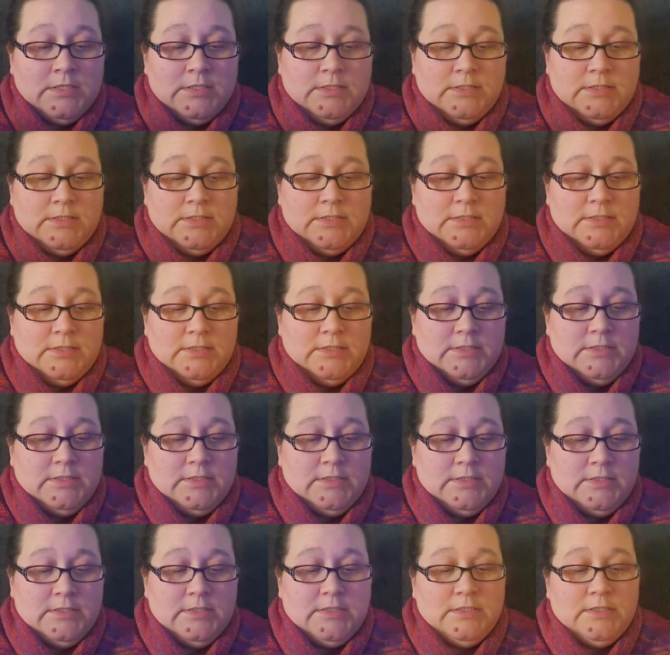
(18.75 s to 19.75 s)

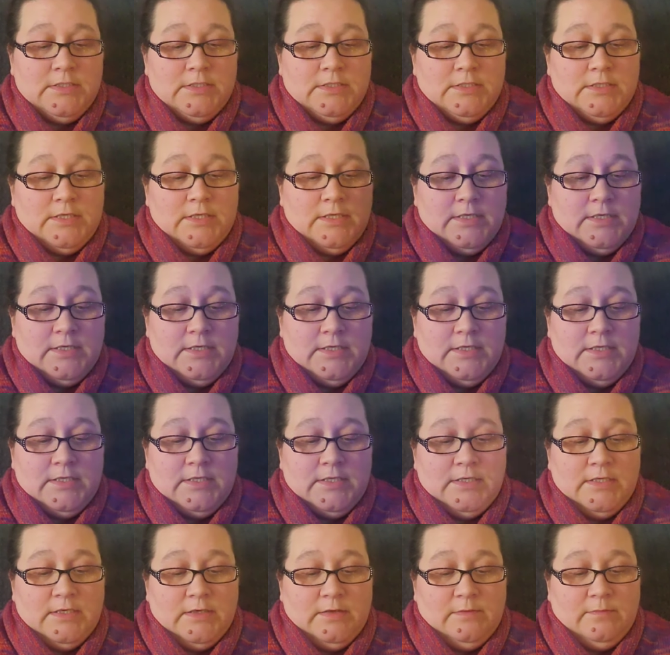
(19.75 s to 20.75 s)
And I
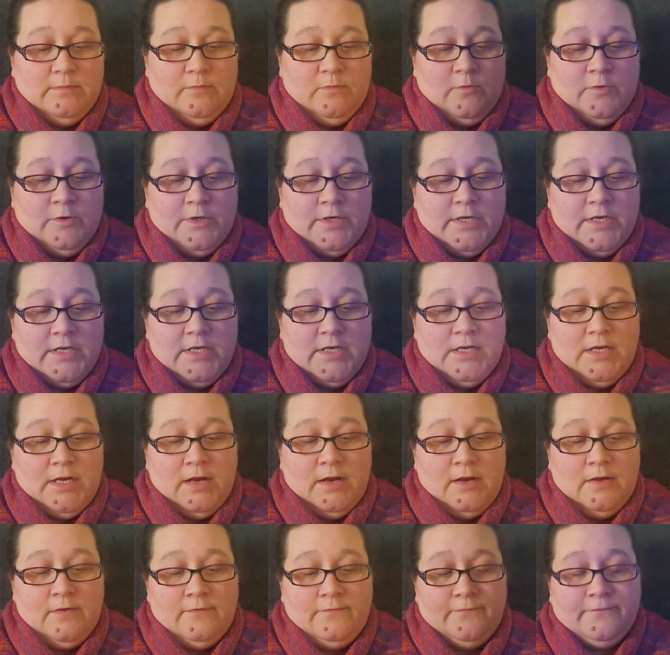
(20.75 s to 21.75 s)
am
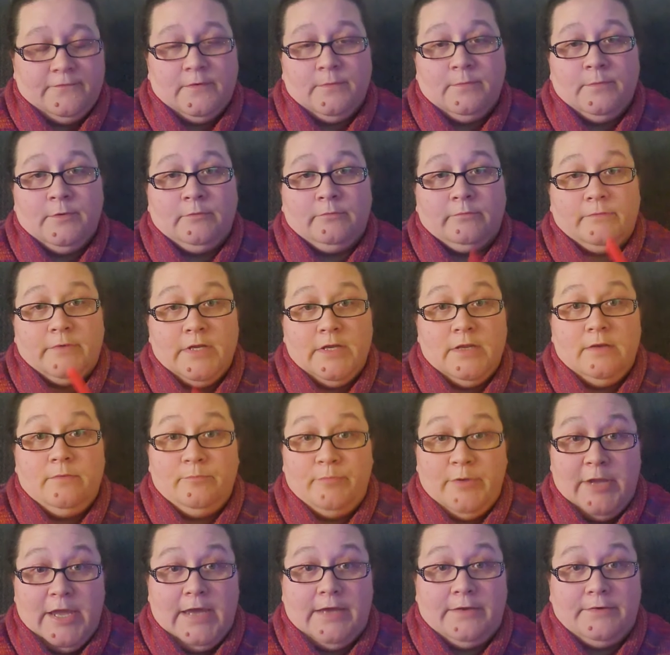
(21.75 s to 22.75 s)
working from a
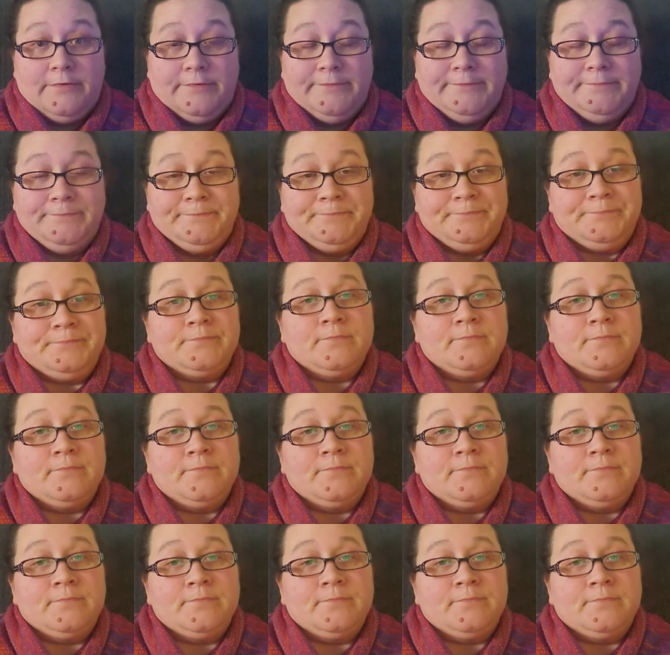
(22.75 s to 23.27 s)
written pattern.